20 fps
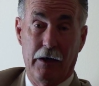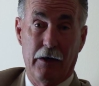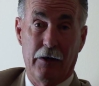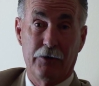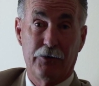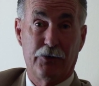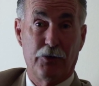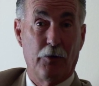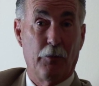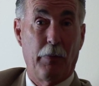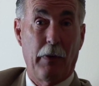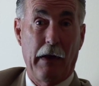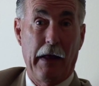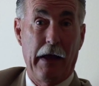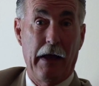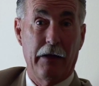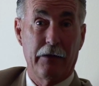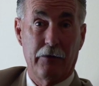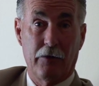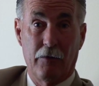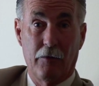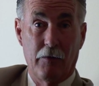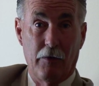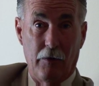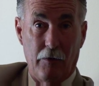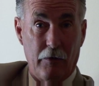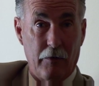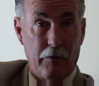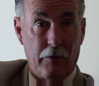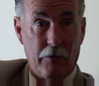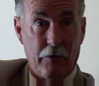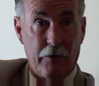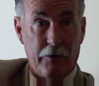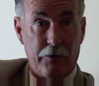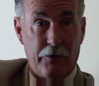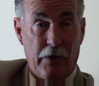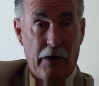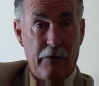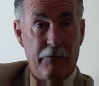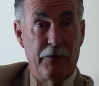supplant or
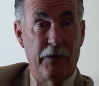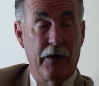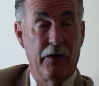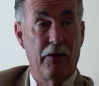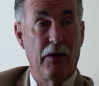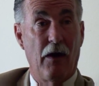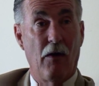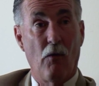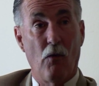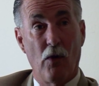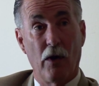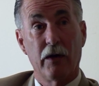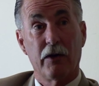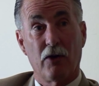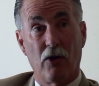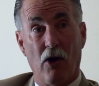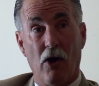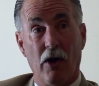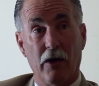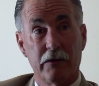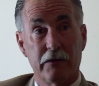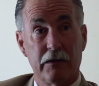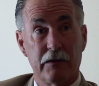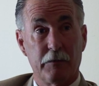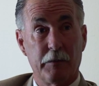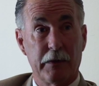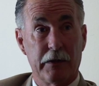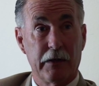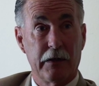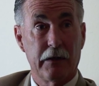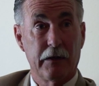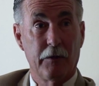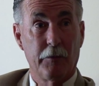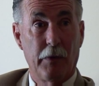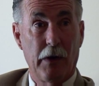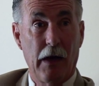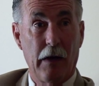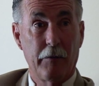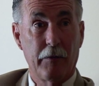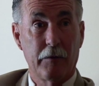try and figure out what caused these particular
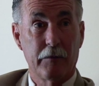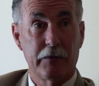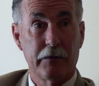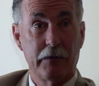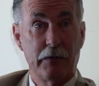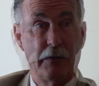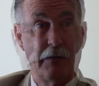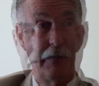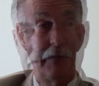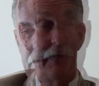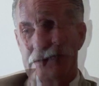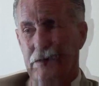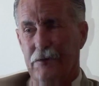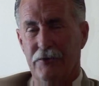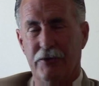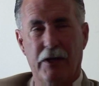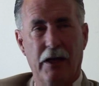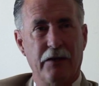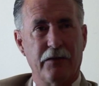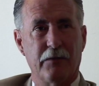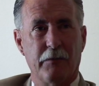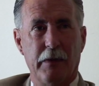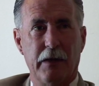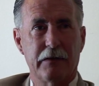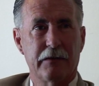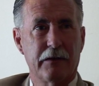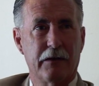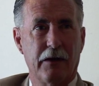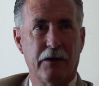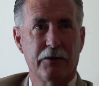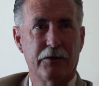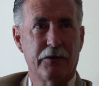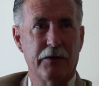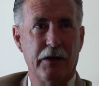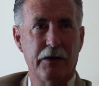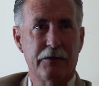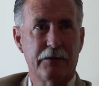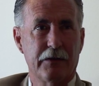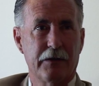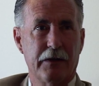problems. The education-based
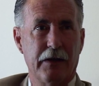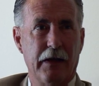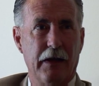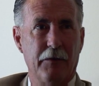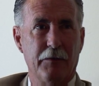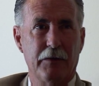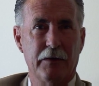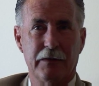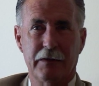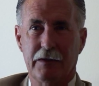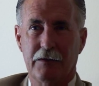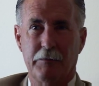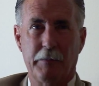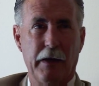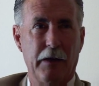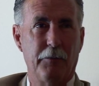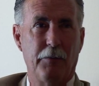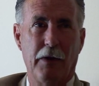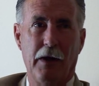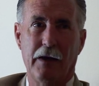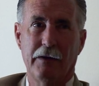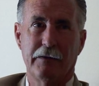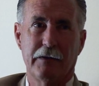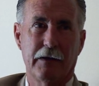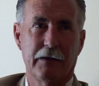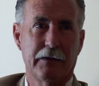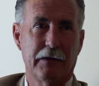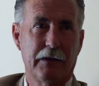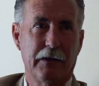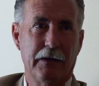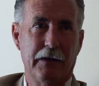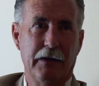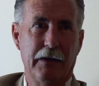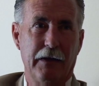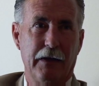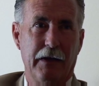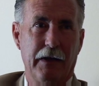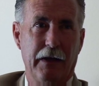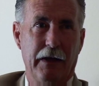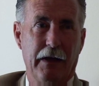incarceration, that was his pet project.
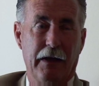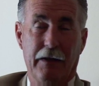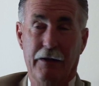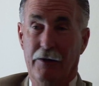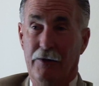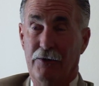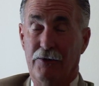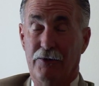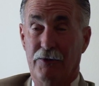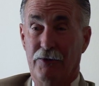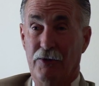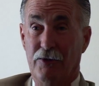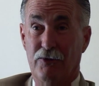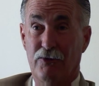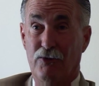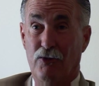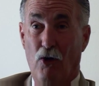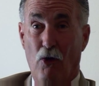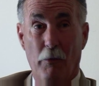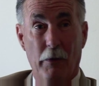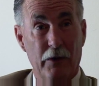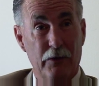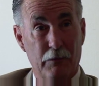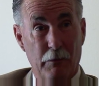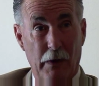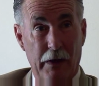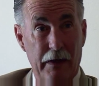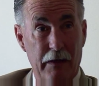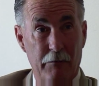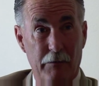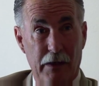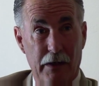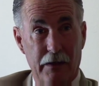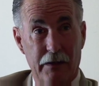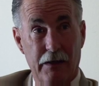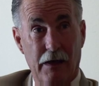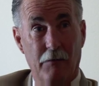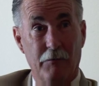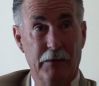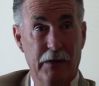And there's just so much money being
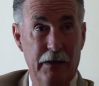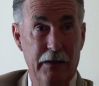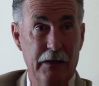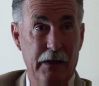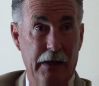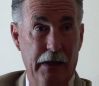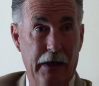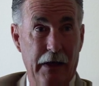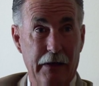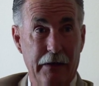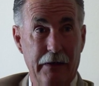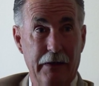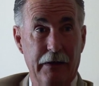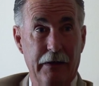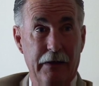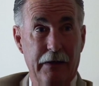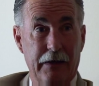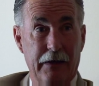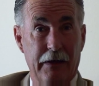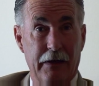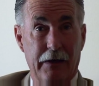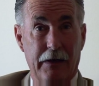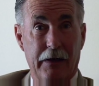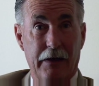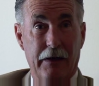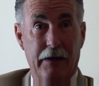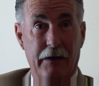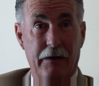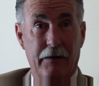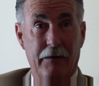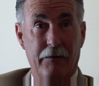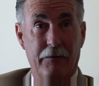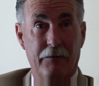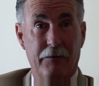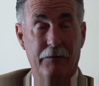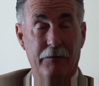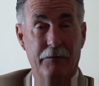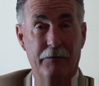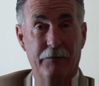dumped into that